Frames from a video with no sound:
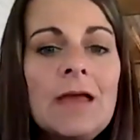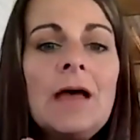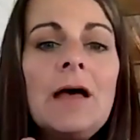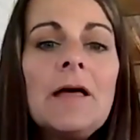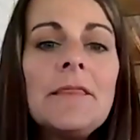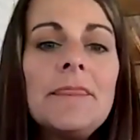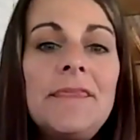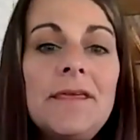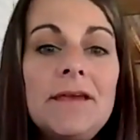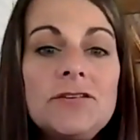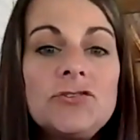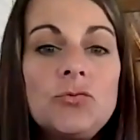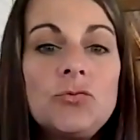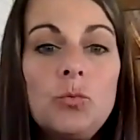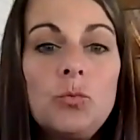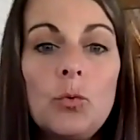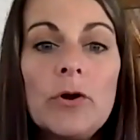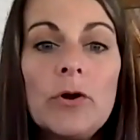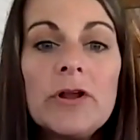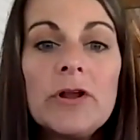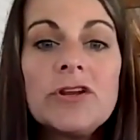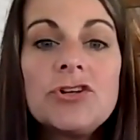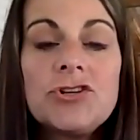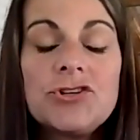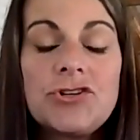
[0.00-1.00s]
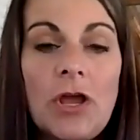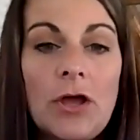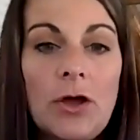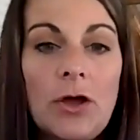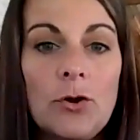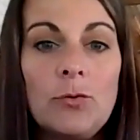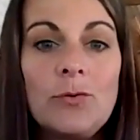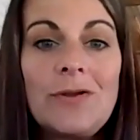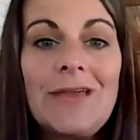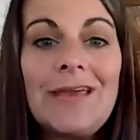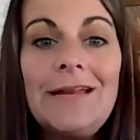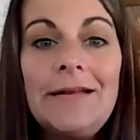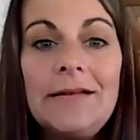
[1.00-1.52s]
this one show
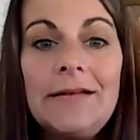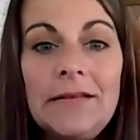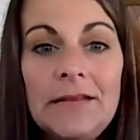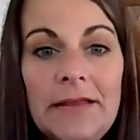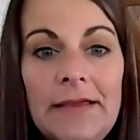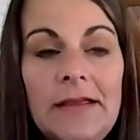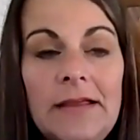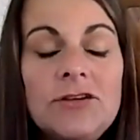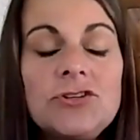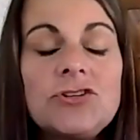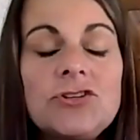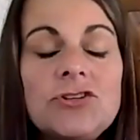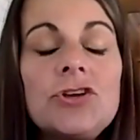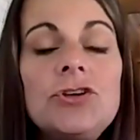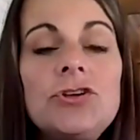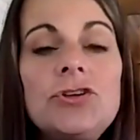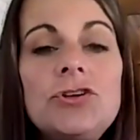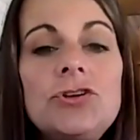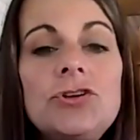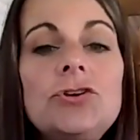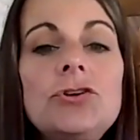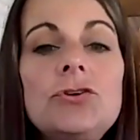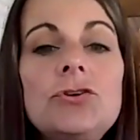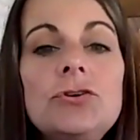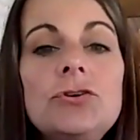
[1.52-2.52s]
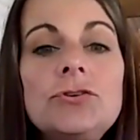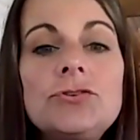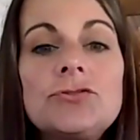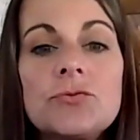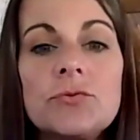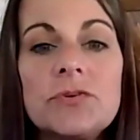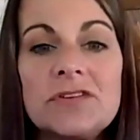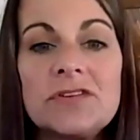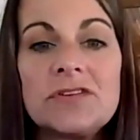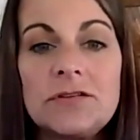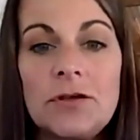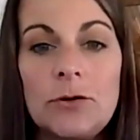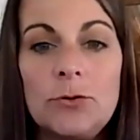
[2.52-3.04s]
can lead to huge
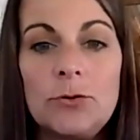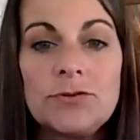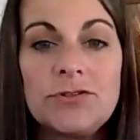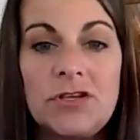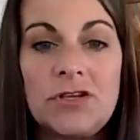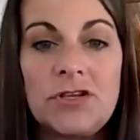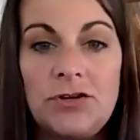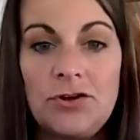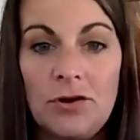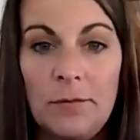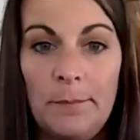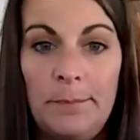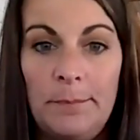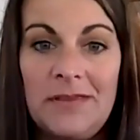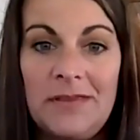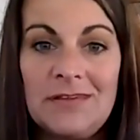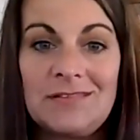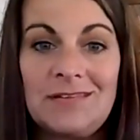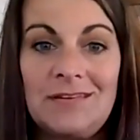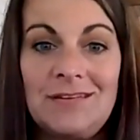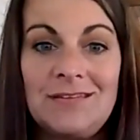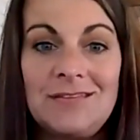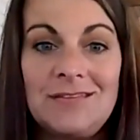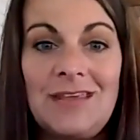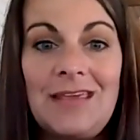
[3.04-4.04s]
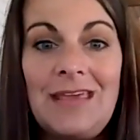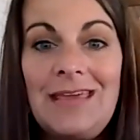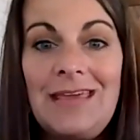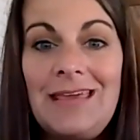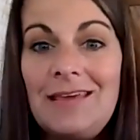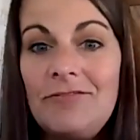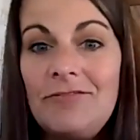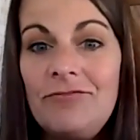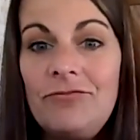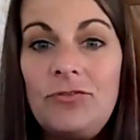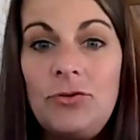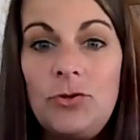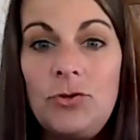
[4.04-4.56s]
results in your business
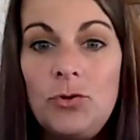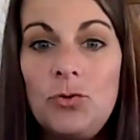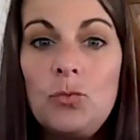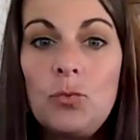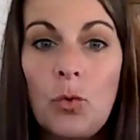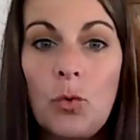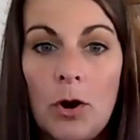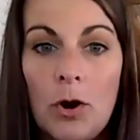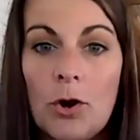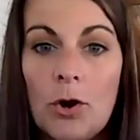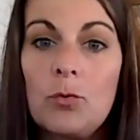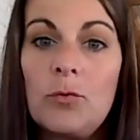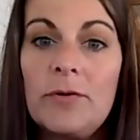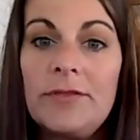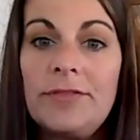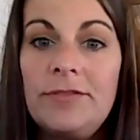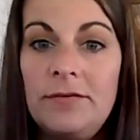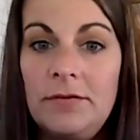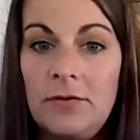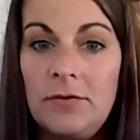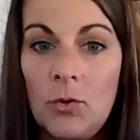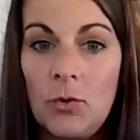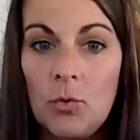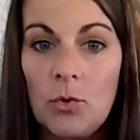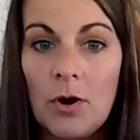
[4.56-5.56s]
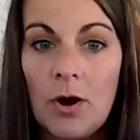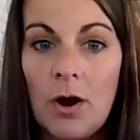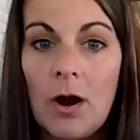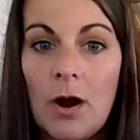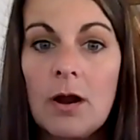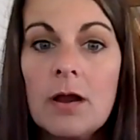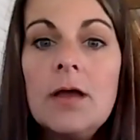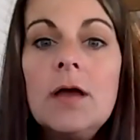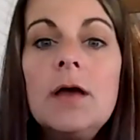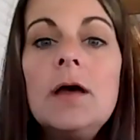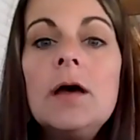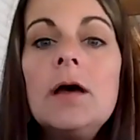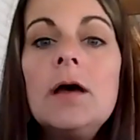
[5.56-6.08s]
if you work with your
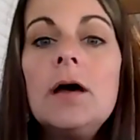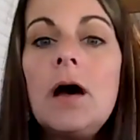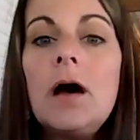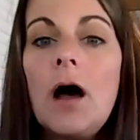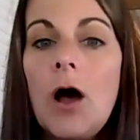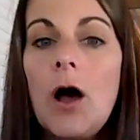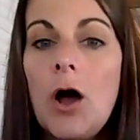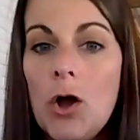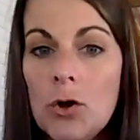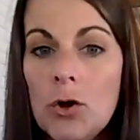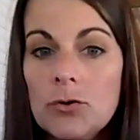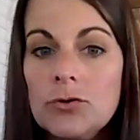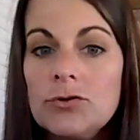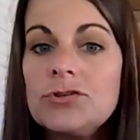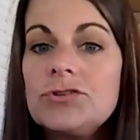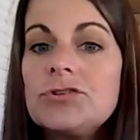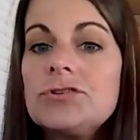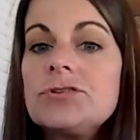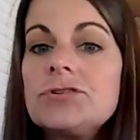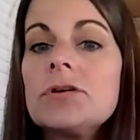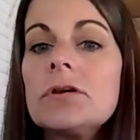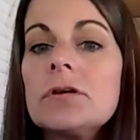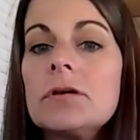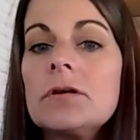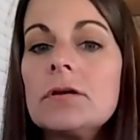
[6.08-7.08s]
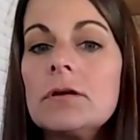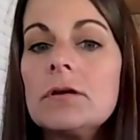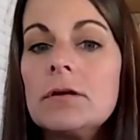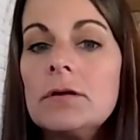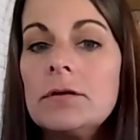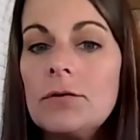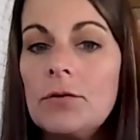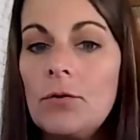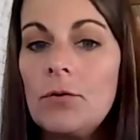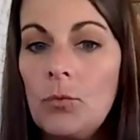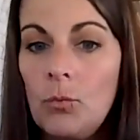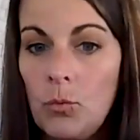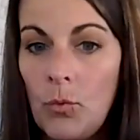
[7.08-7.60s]
host
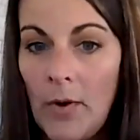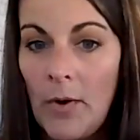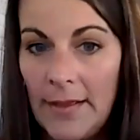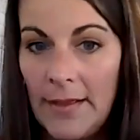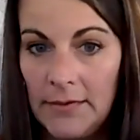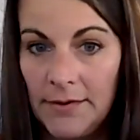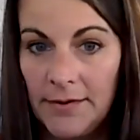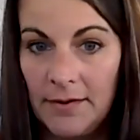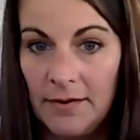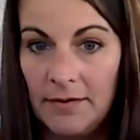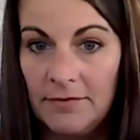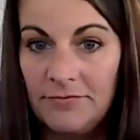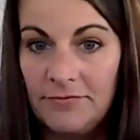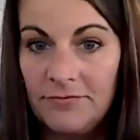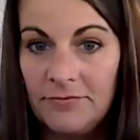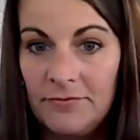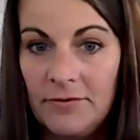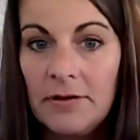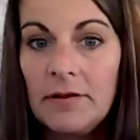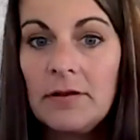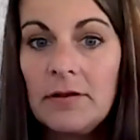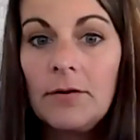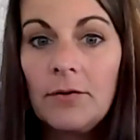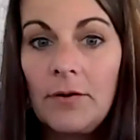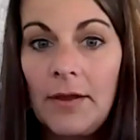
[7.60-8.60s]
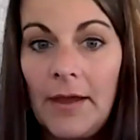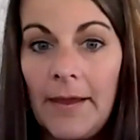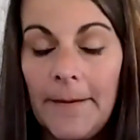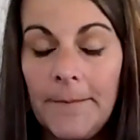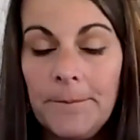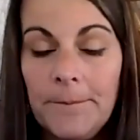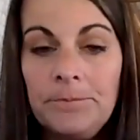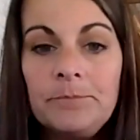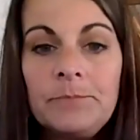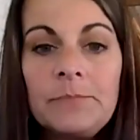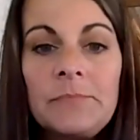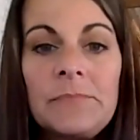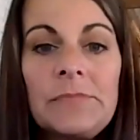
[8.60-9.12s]
well enough. Okay,
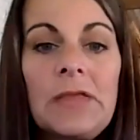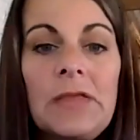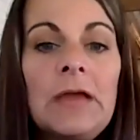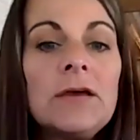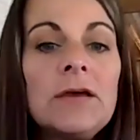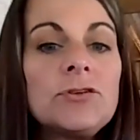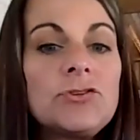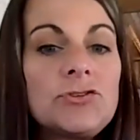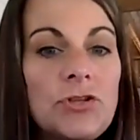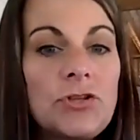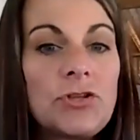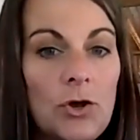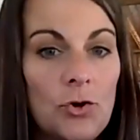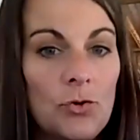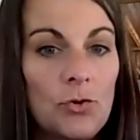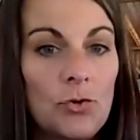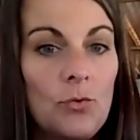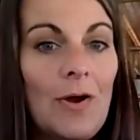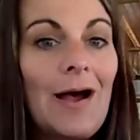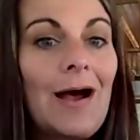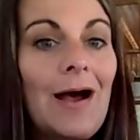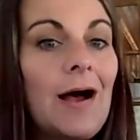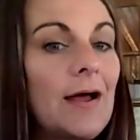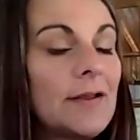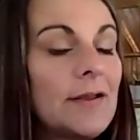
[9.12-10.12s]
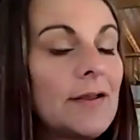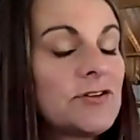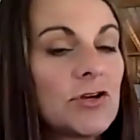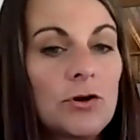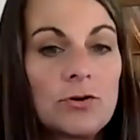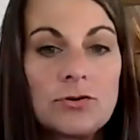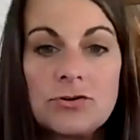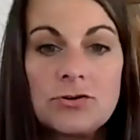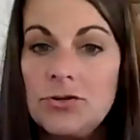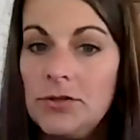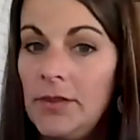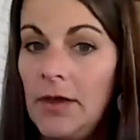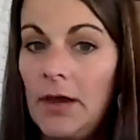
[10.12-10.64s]
so I talked
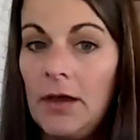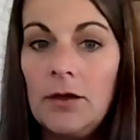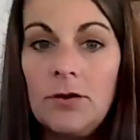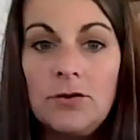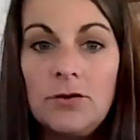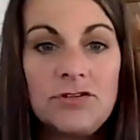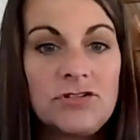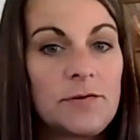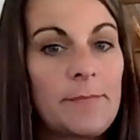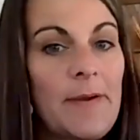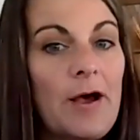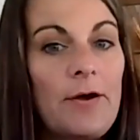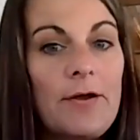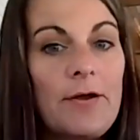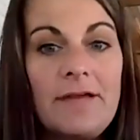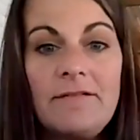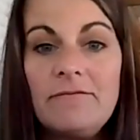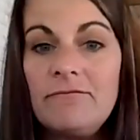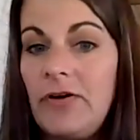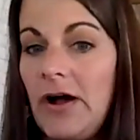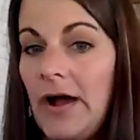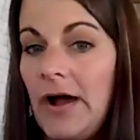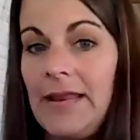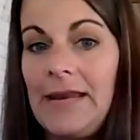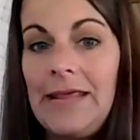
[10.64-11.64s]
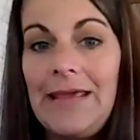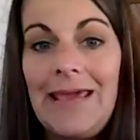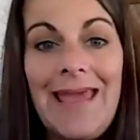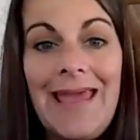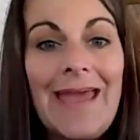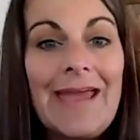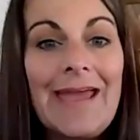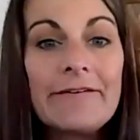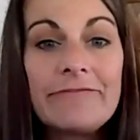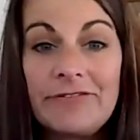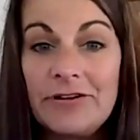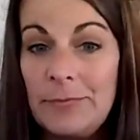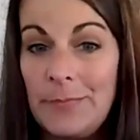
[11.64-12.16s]
to the host about inviting
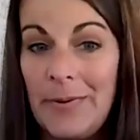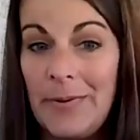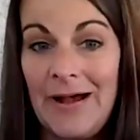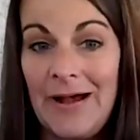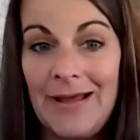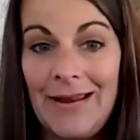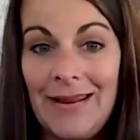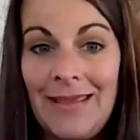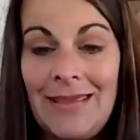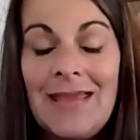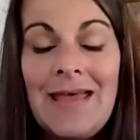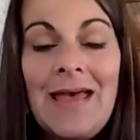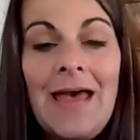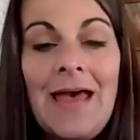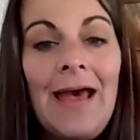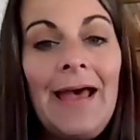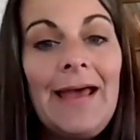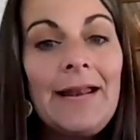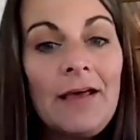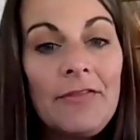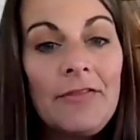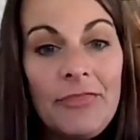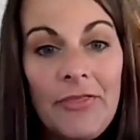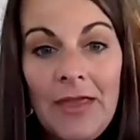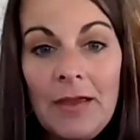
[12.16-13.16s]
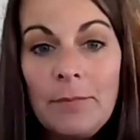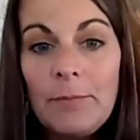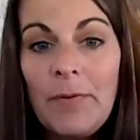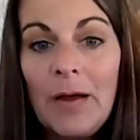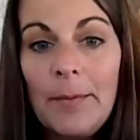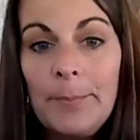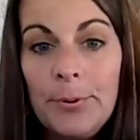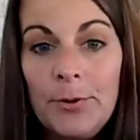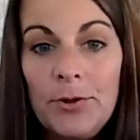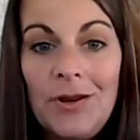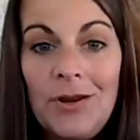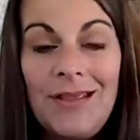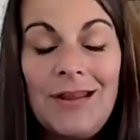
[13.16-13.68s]
everybody. And I think by
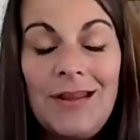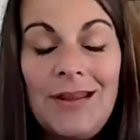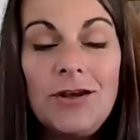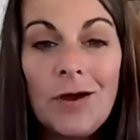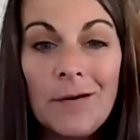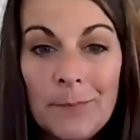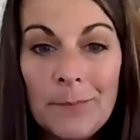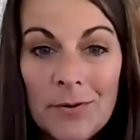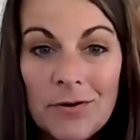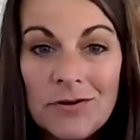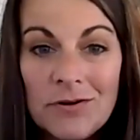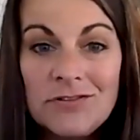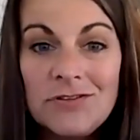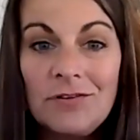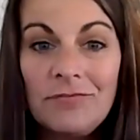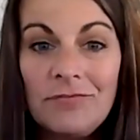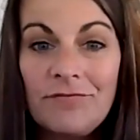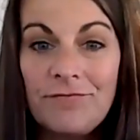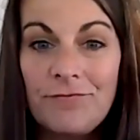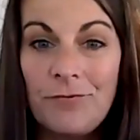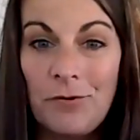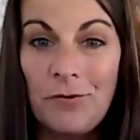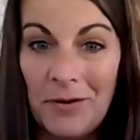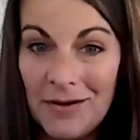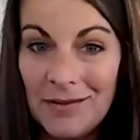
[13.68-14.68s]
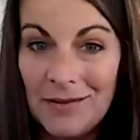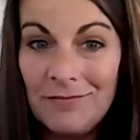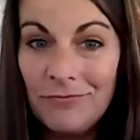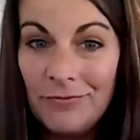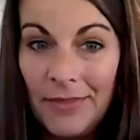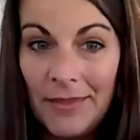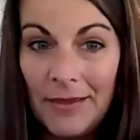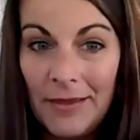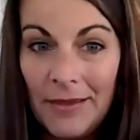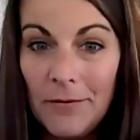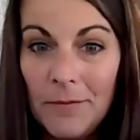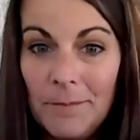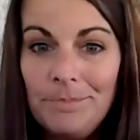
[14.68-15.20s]
putting numbers in front of
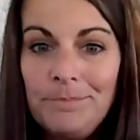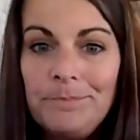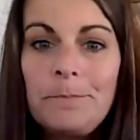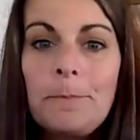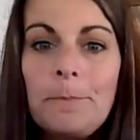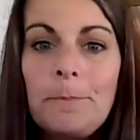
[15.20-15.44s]
them,